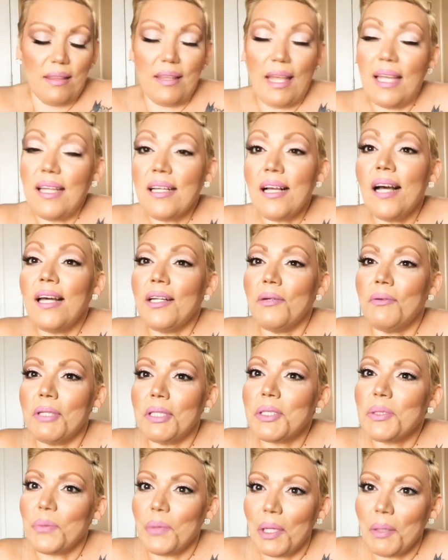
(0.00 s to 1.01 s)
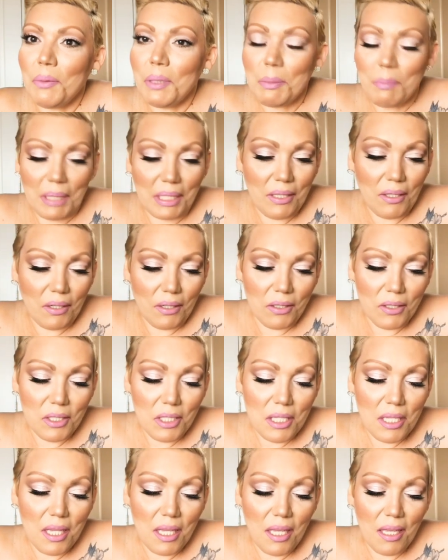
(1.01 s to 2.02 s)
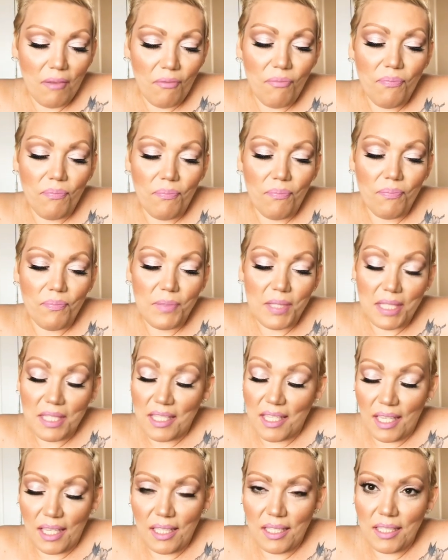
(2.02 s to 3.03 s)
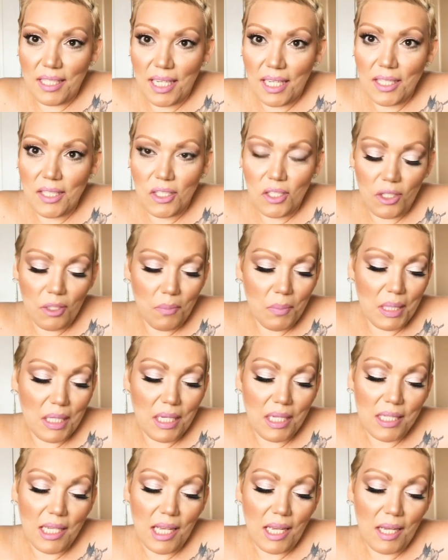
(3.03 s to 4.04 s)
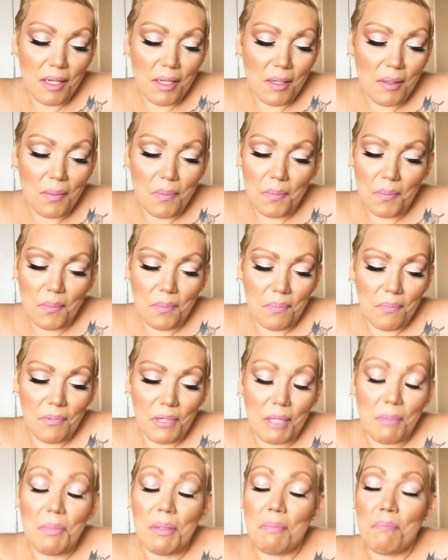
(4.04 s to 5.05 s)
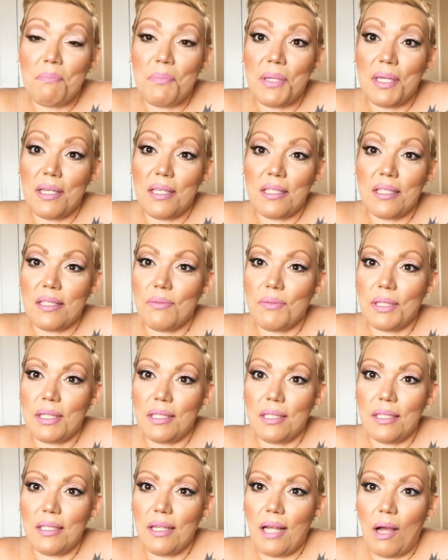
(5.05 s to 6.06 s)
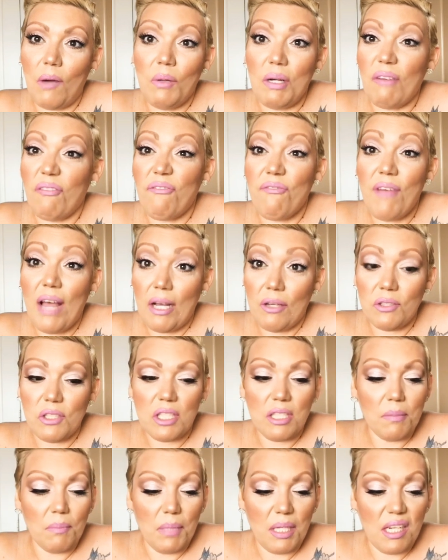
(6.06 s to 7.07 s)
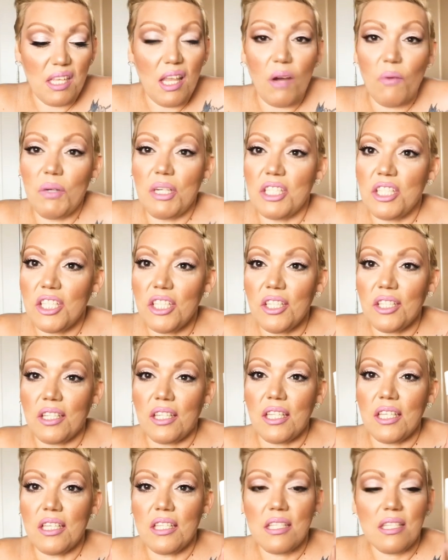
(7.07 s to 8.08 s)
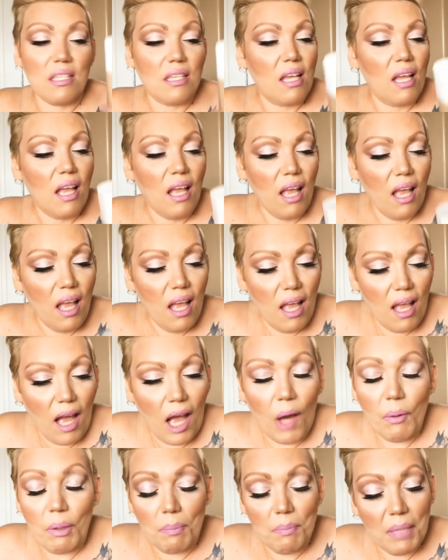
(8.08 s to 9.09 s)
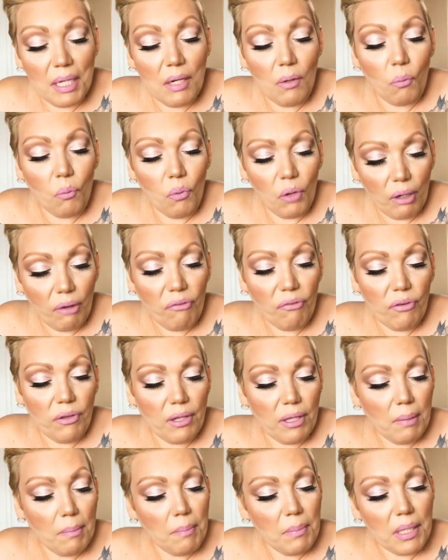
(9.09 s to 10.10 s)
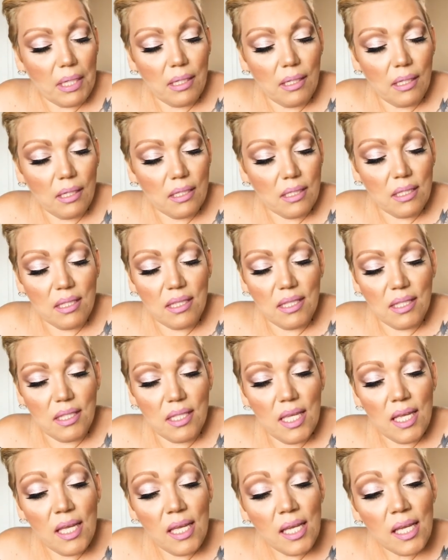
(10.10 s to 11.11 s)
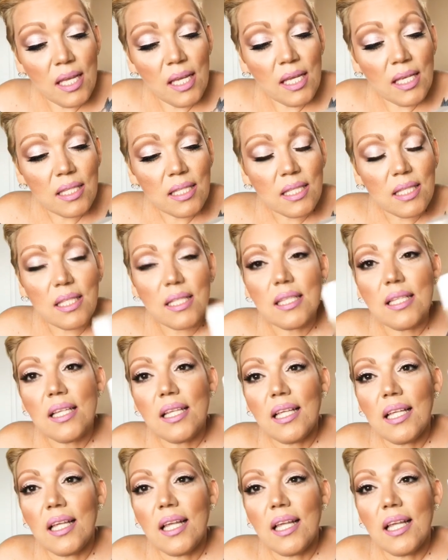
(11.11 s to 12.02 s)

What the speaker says: Thank God it works well with my daughter's skin texture, because I would have been pissed with it. I would have found somebody that would have took this. I would have made it work for them, because this